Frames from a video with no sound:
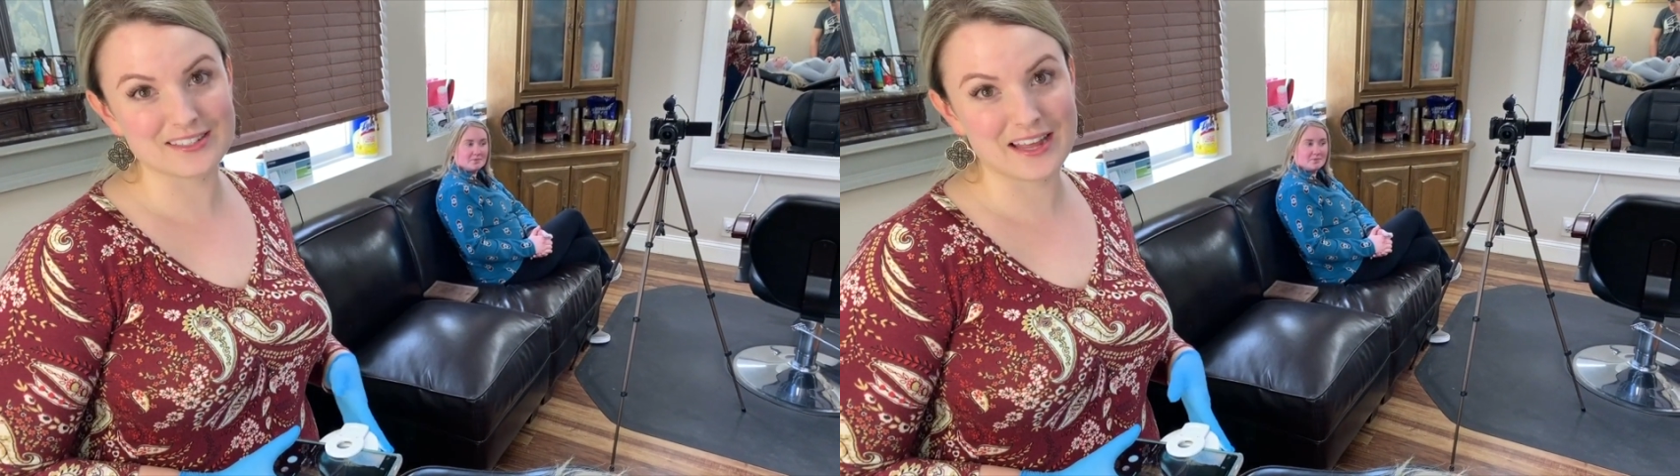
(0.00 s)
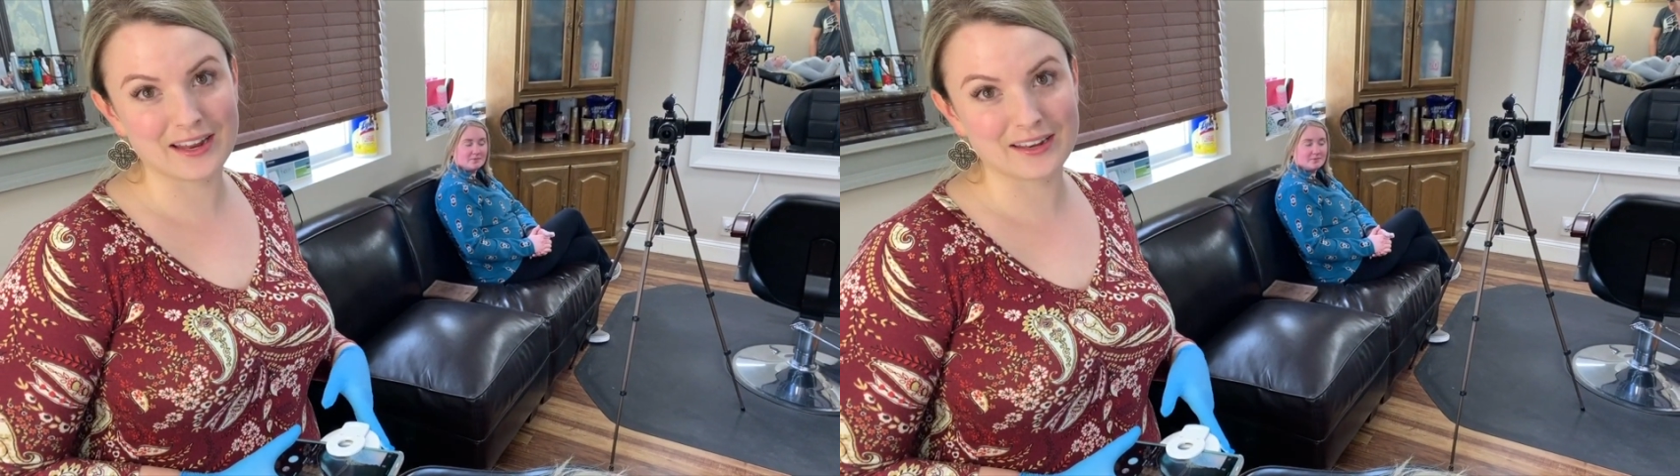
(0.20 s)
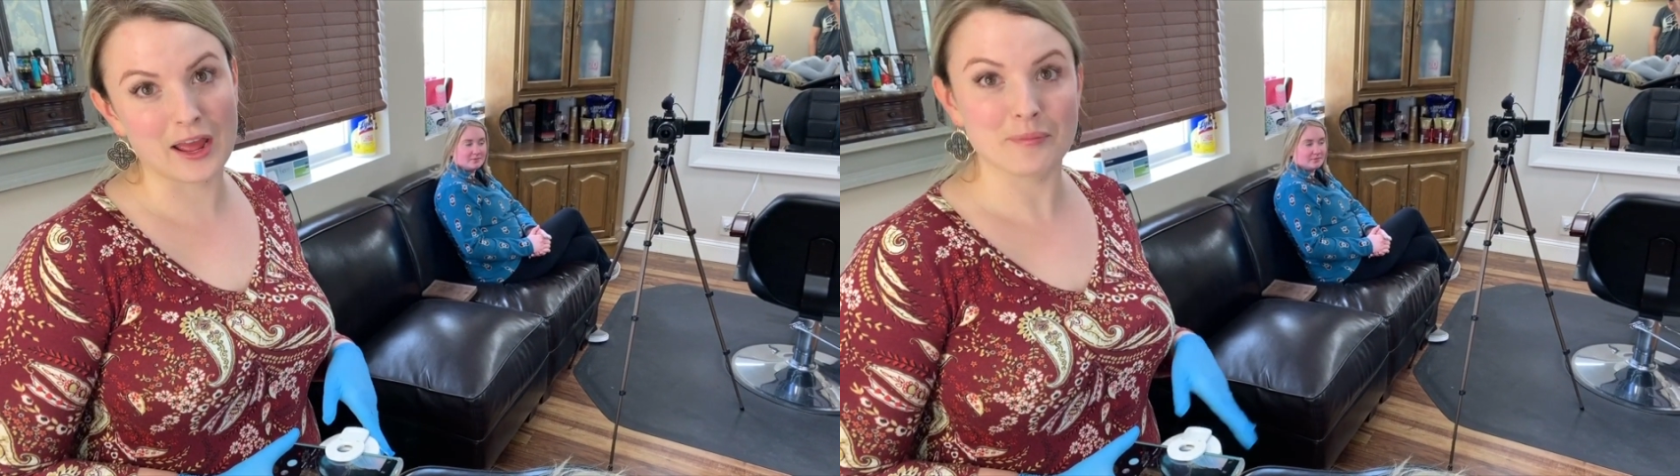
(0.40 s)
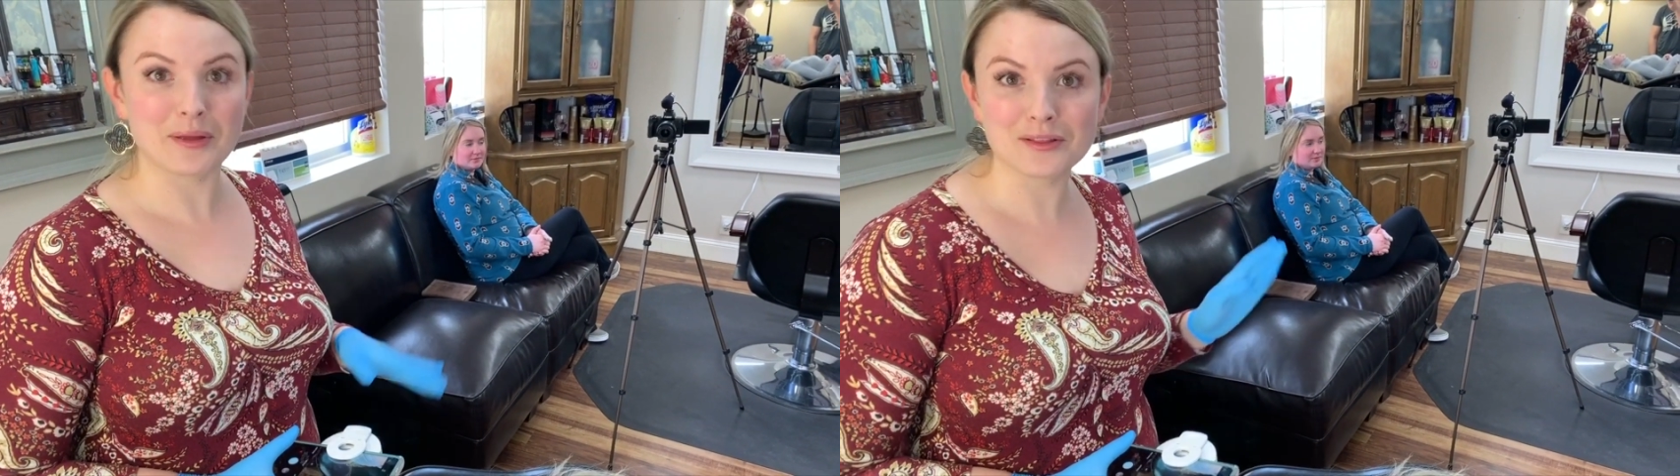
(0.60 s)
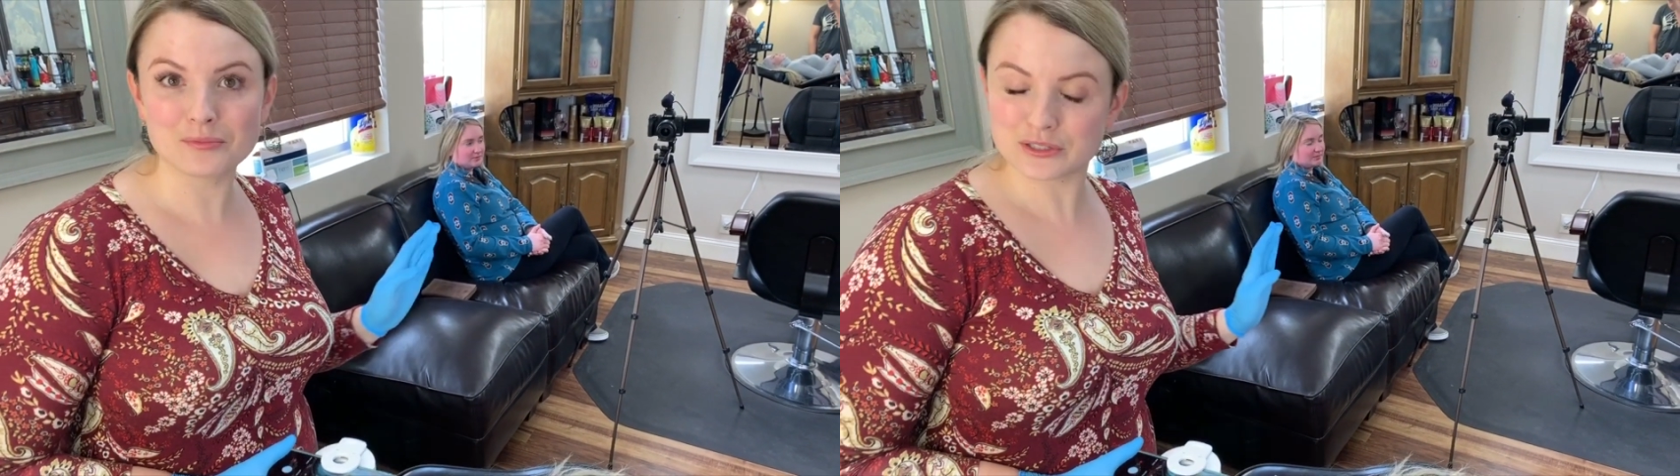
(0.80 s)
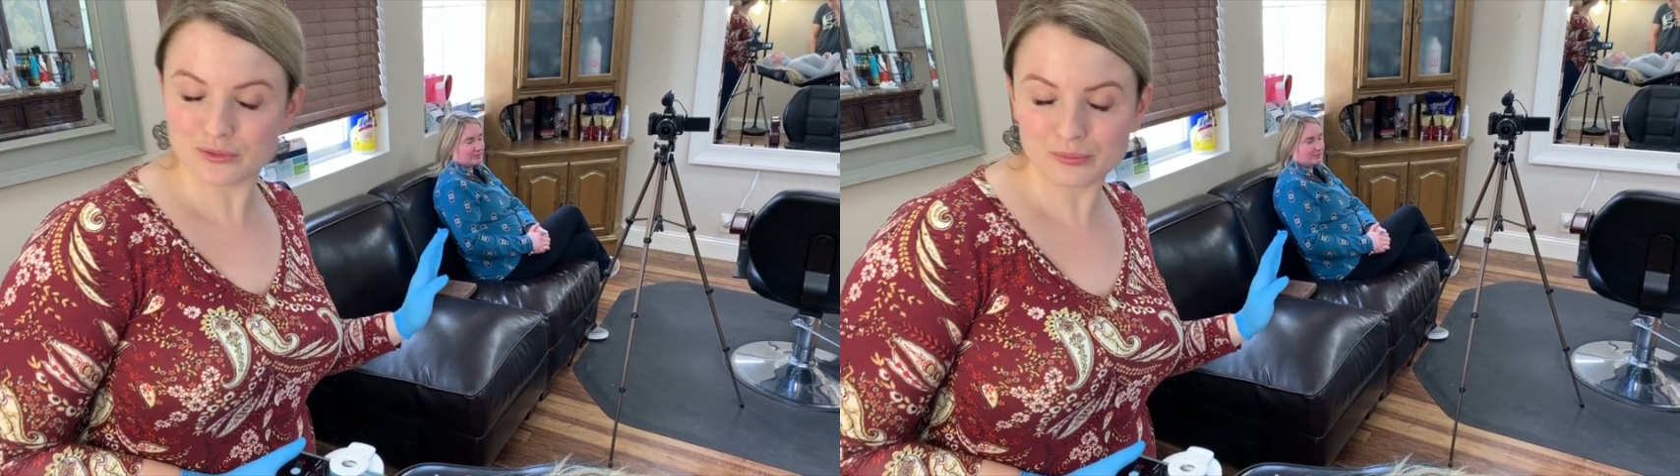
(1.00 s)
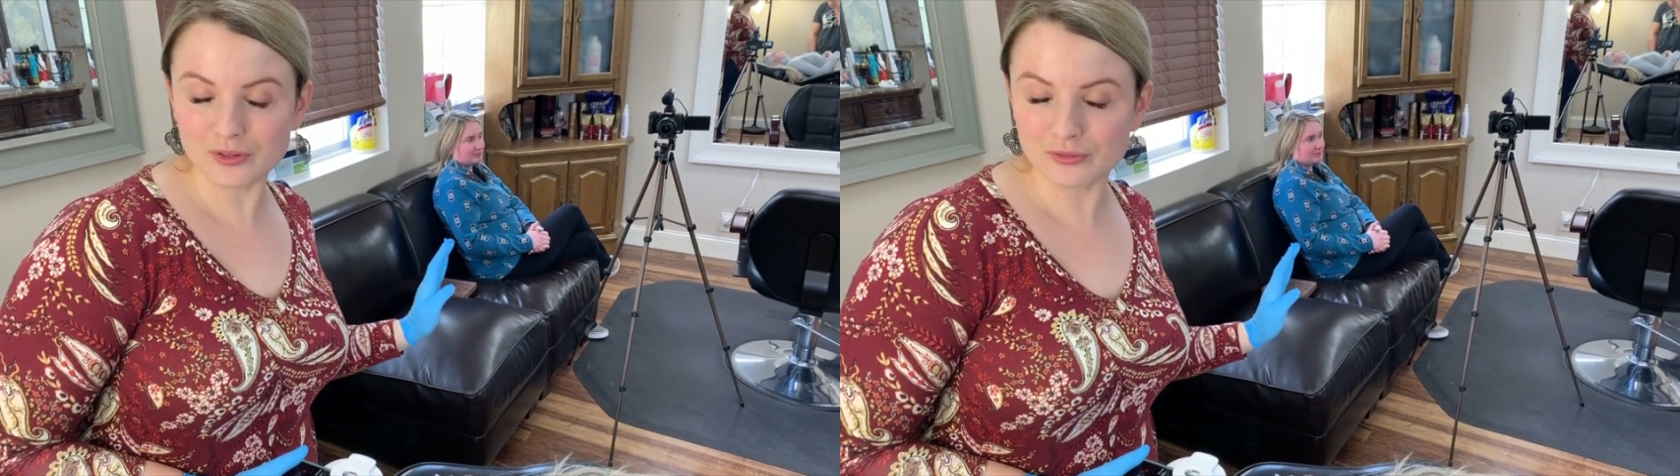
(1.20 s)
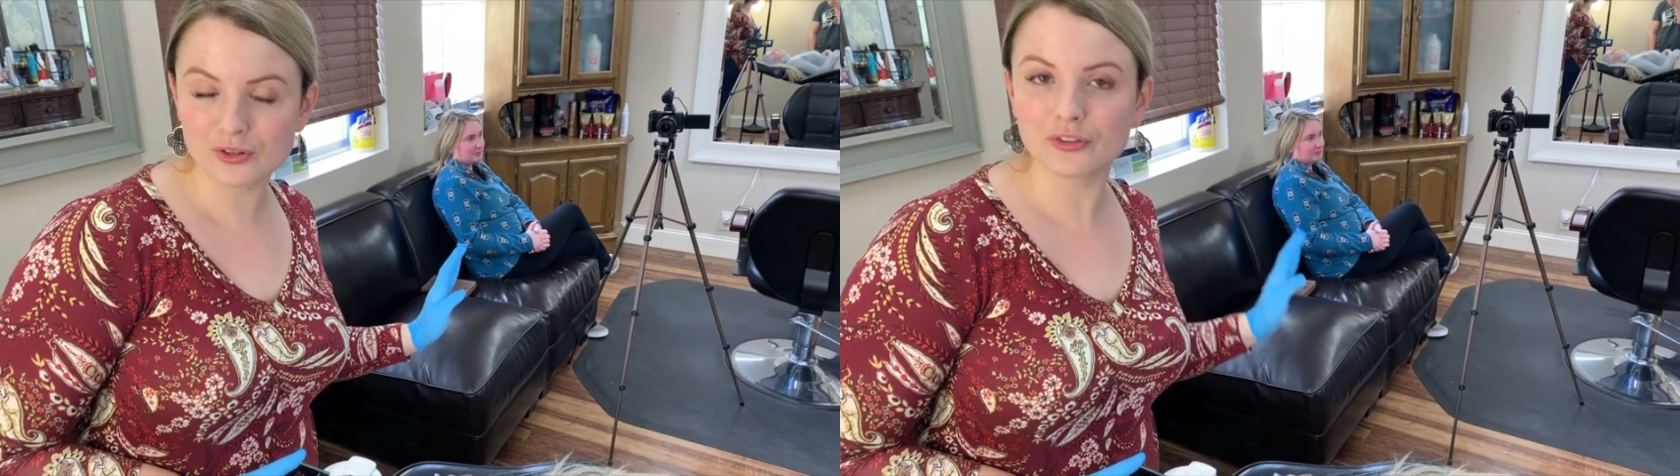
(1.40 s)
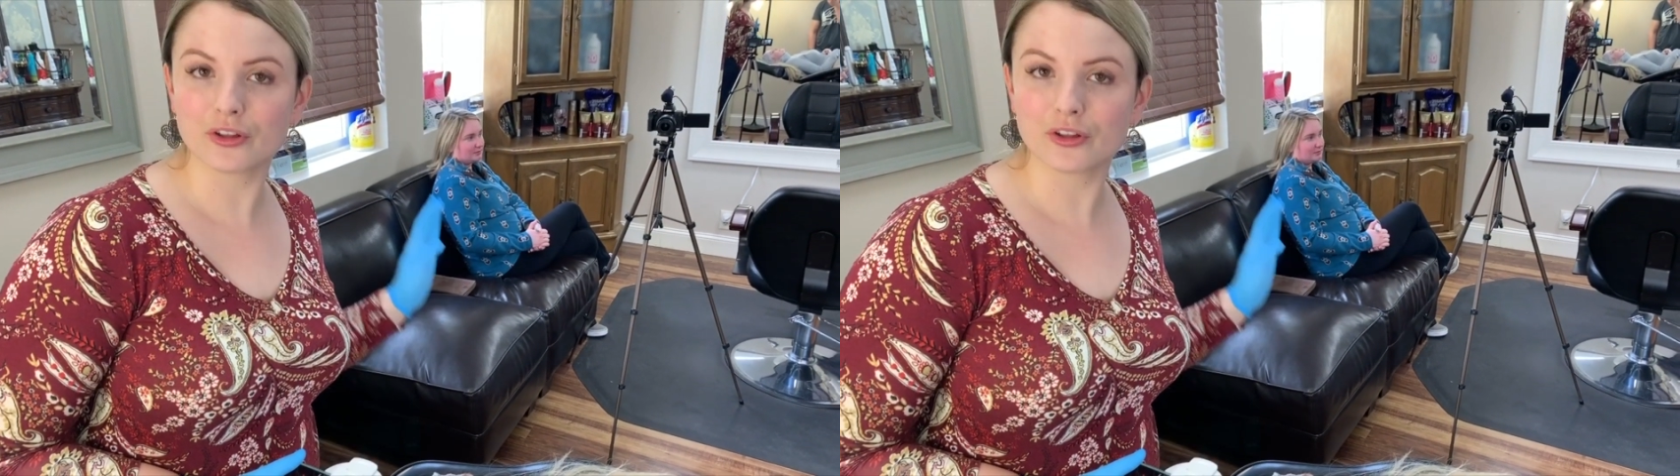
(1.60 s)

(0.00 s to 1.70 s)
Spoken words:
10, I make them look so beautiful.